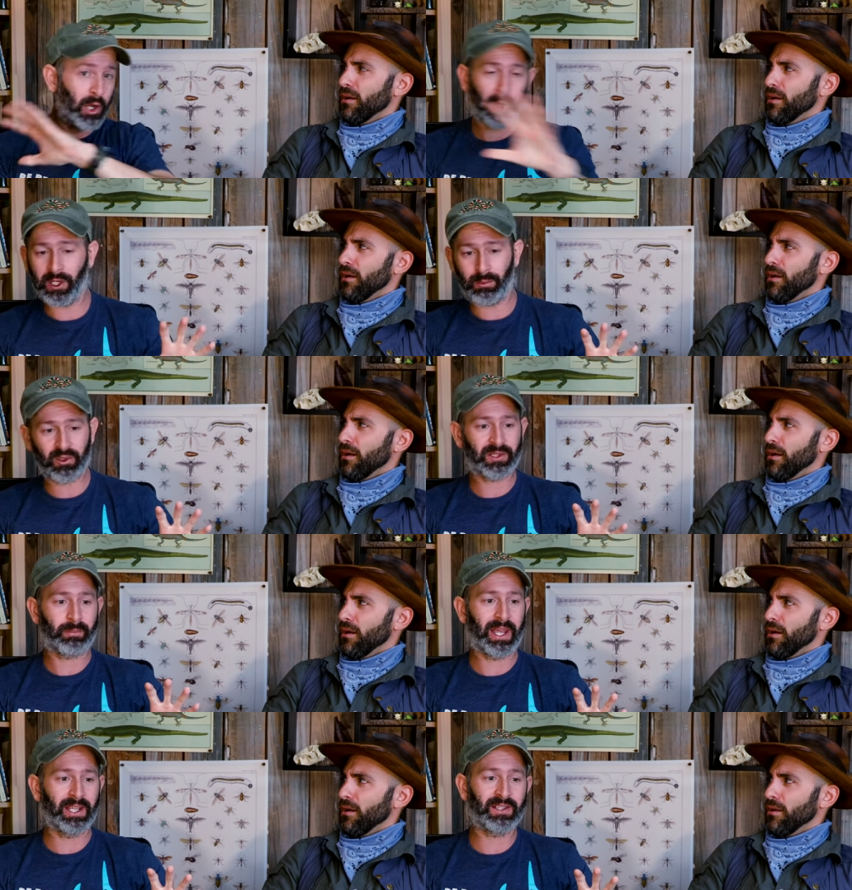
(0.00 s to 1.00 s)
Speaker 1: no double
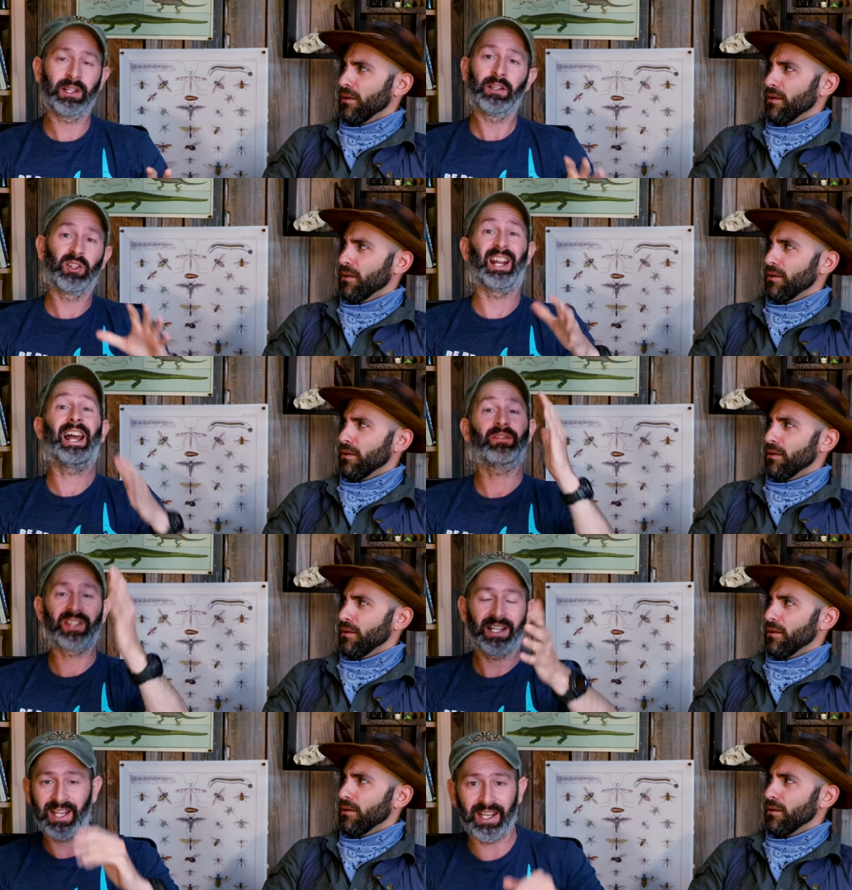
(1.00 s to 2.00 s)
space. You gotta have
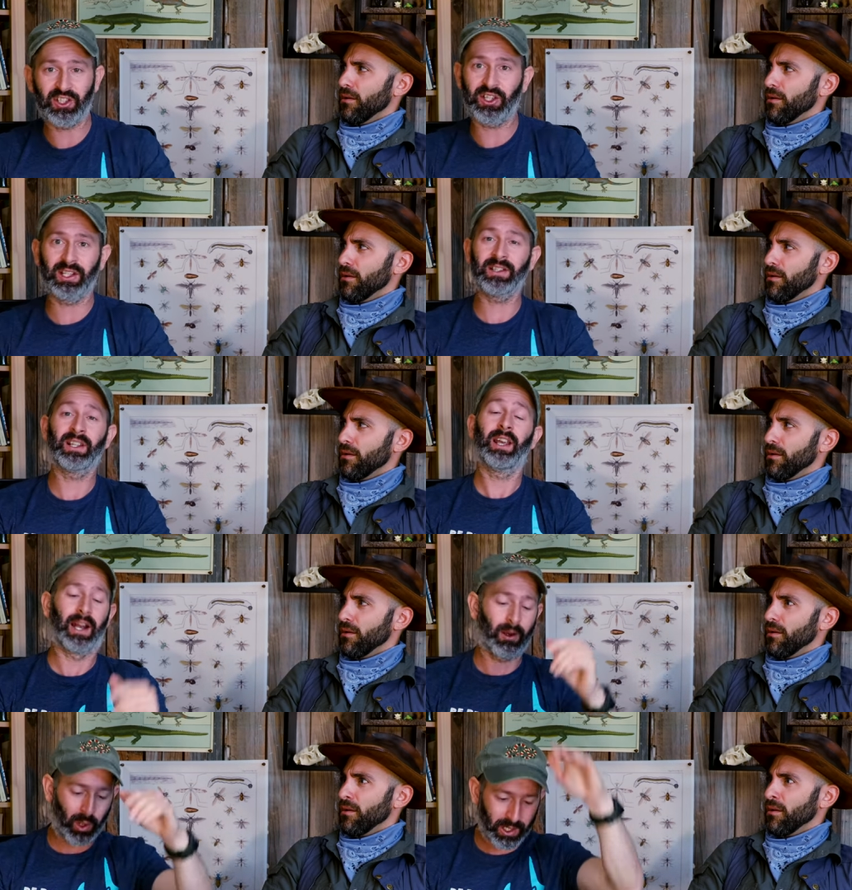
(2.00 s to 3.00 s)
citations,
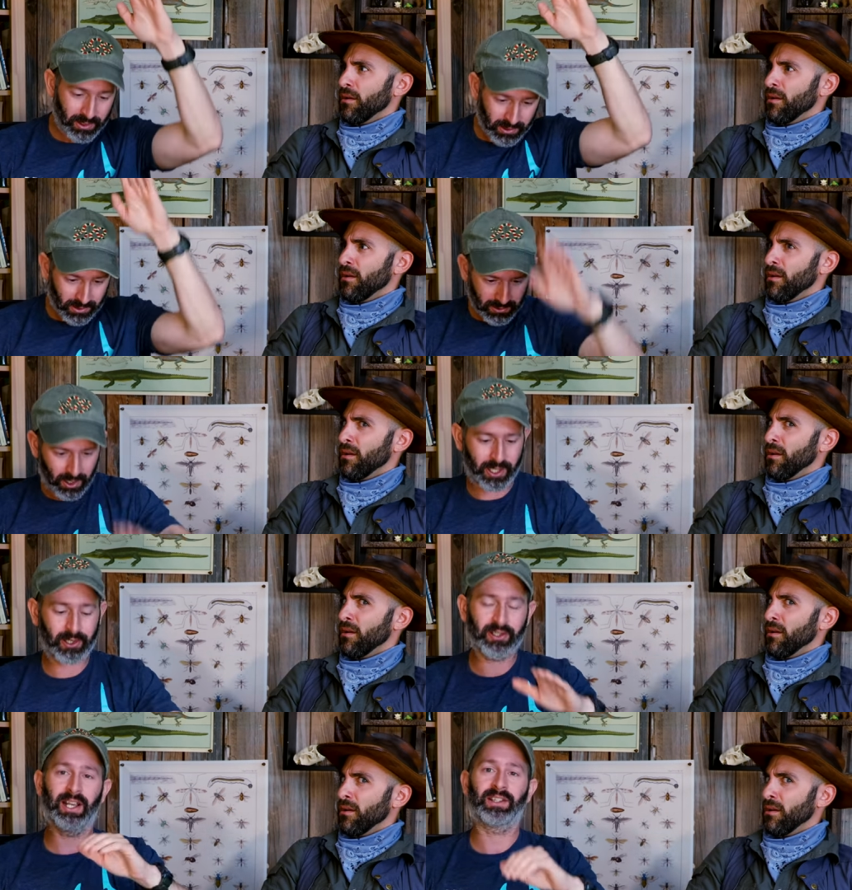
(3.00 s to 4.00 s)
and I want it on
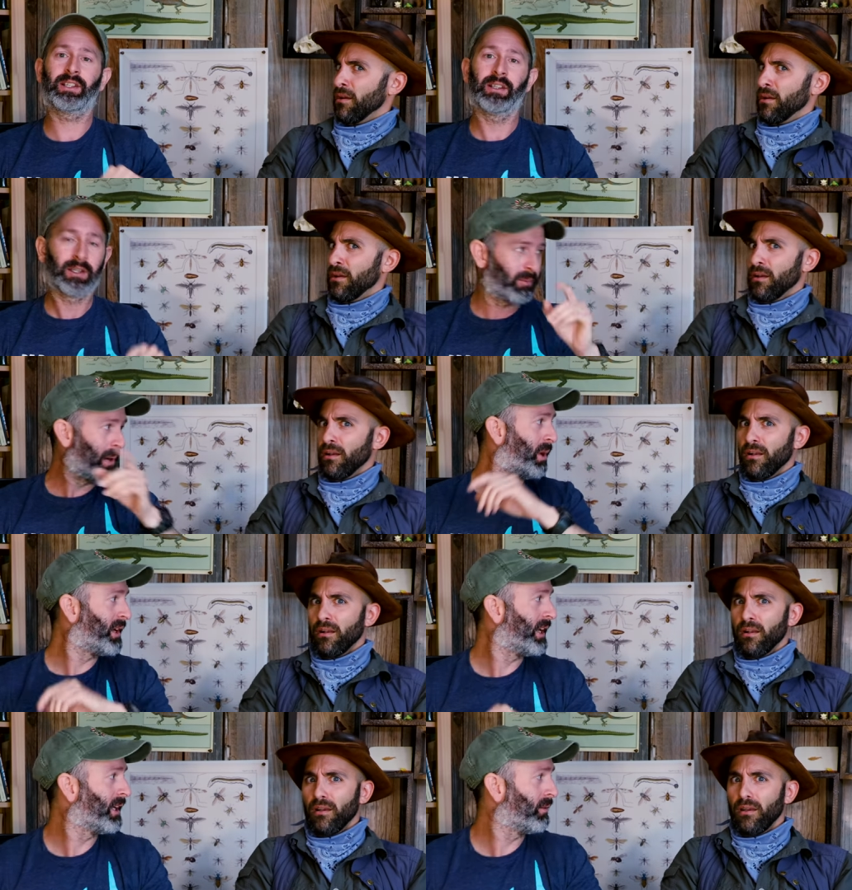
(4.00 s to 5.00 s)
our desk by
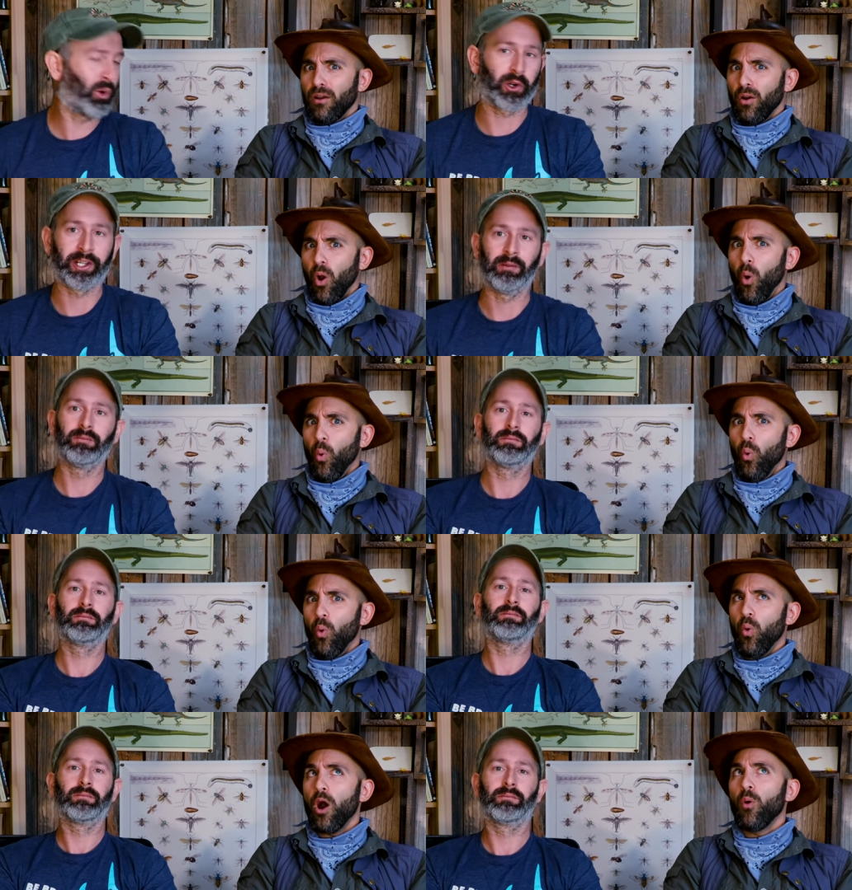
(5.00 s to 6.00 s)
Monday morning.
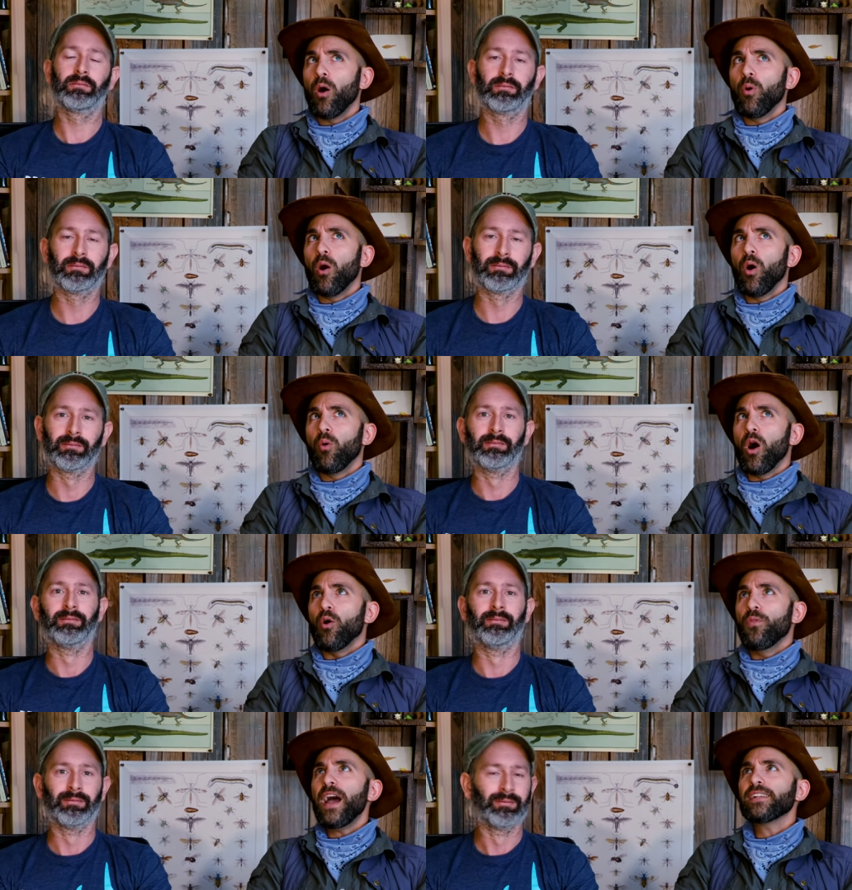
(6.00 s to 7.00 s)
Speaker 2: Whoa, whoa, whoa, whoa,
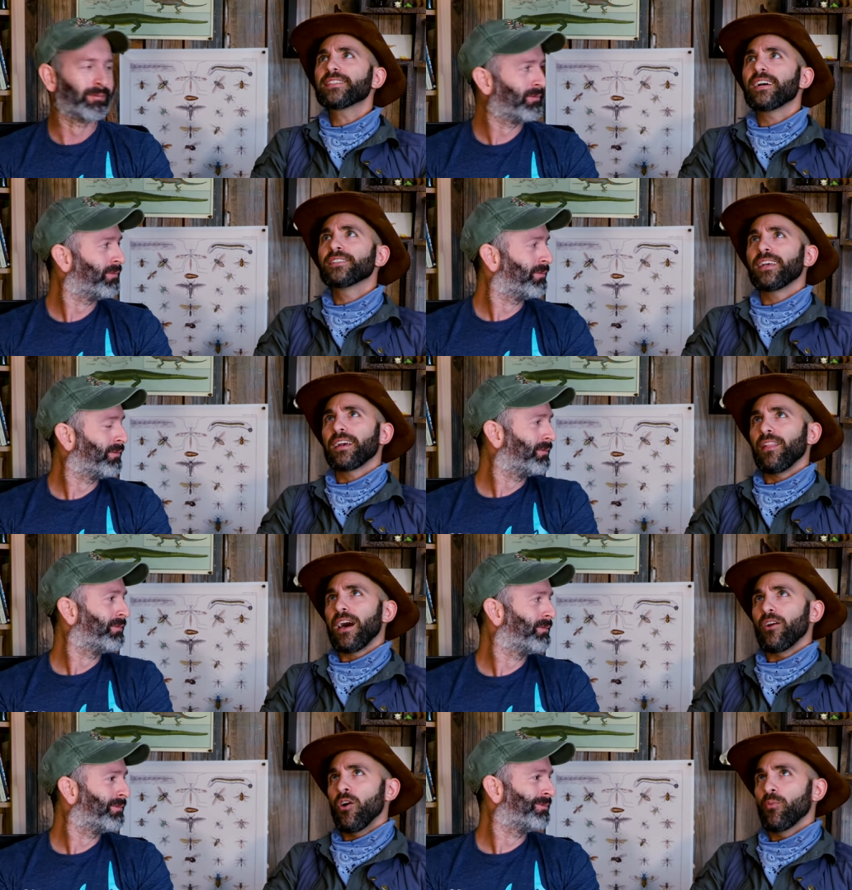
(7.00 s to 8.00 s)
whoa. That sounds like a
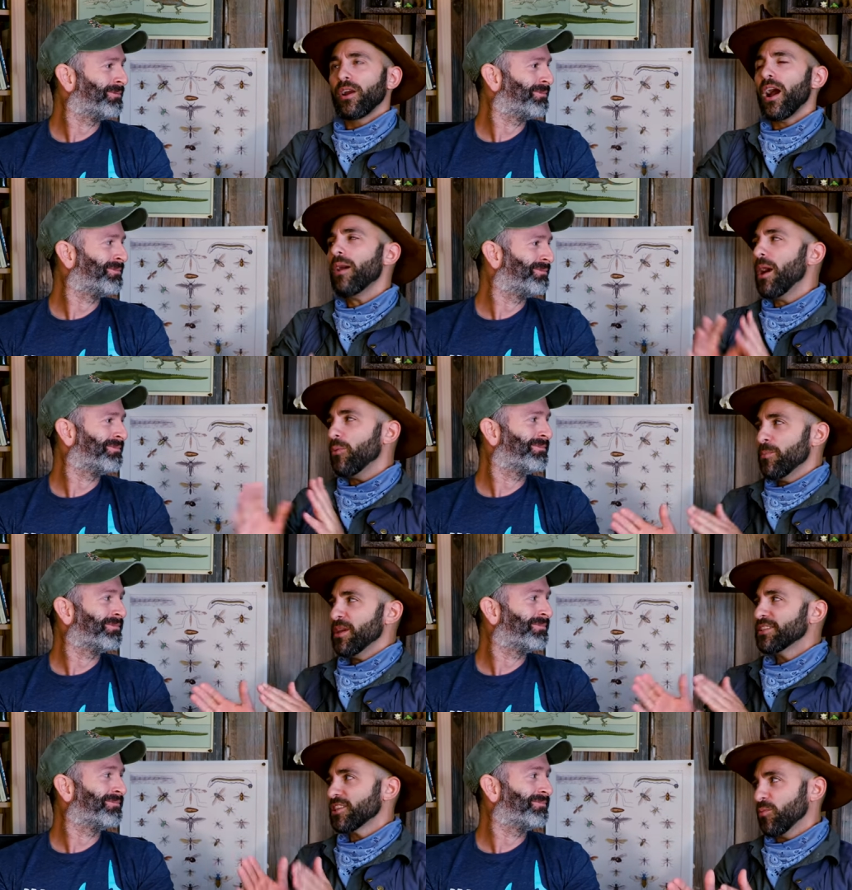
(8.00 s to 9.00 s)
lot of homework. How about we
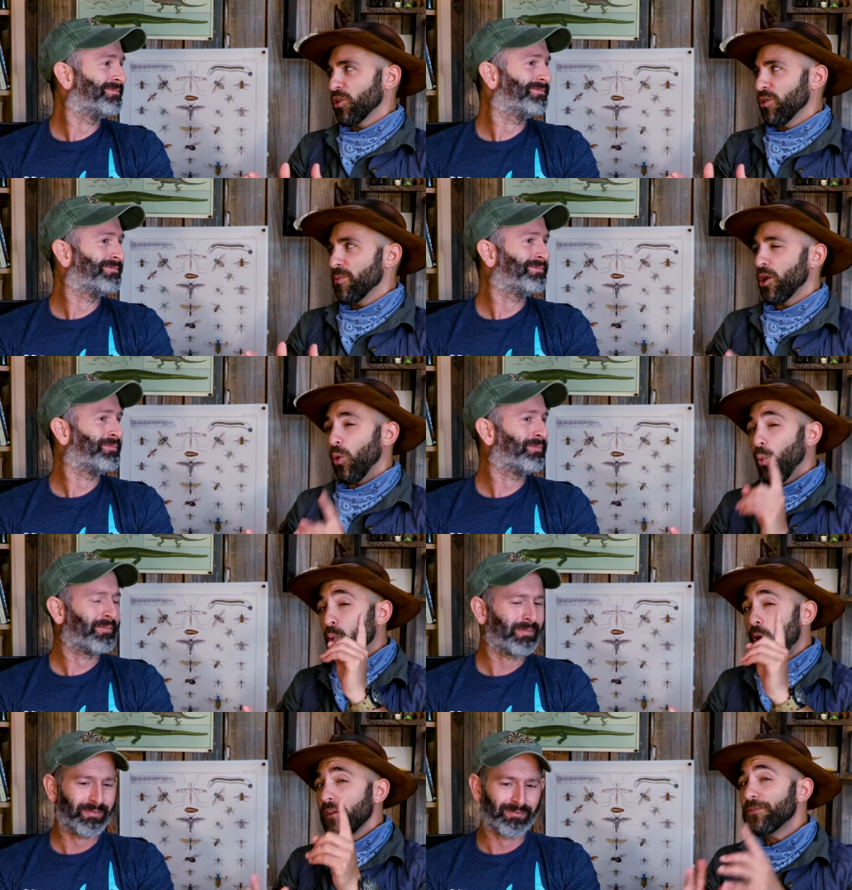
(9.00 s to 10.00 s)
meet somewhere in the middle?
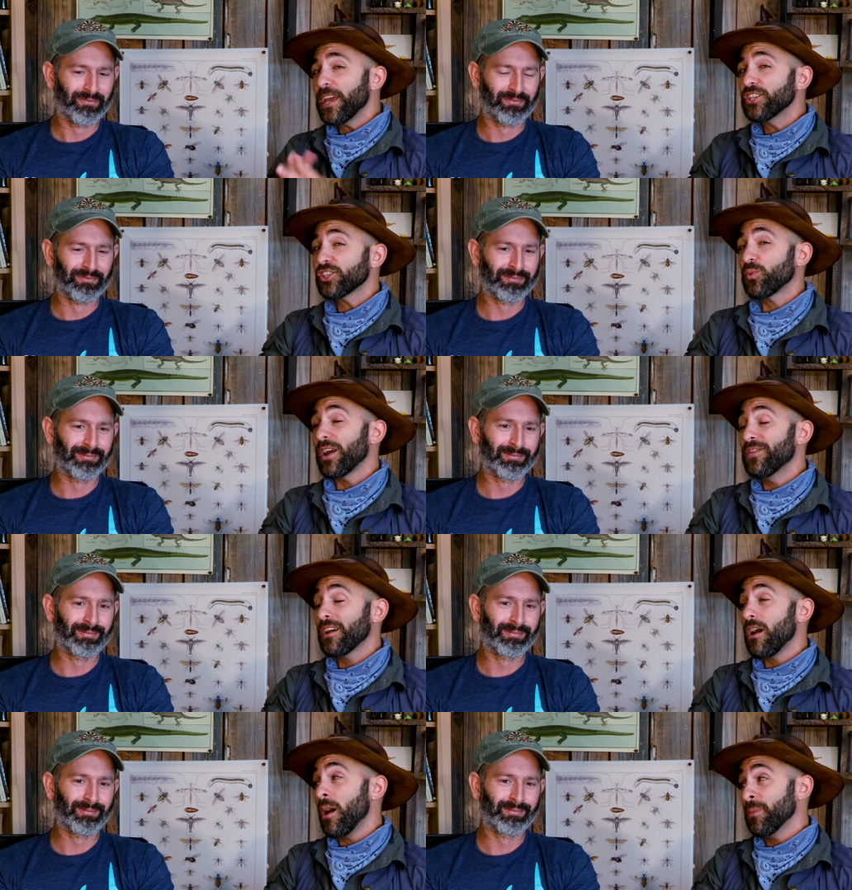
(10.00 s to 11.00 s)
What if they just write in
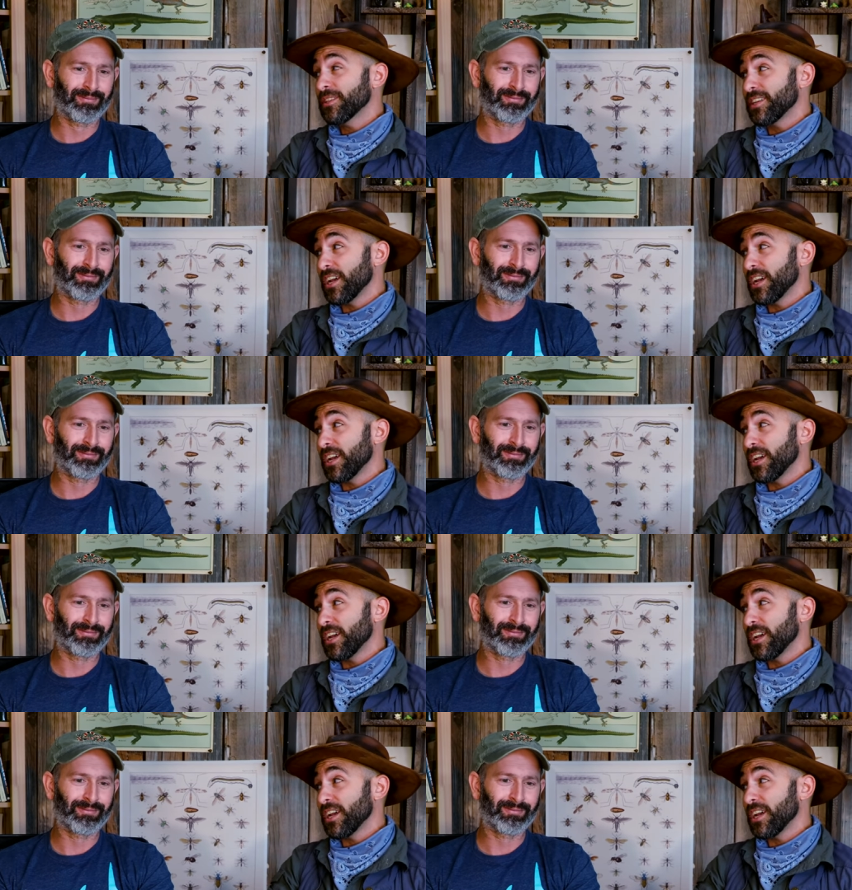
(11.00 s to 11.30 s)
the comment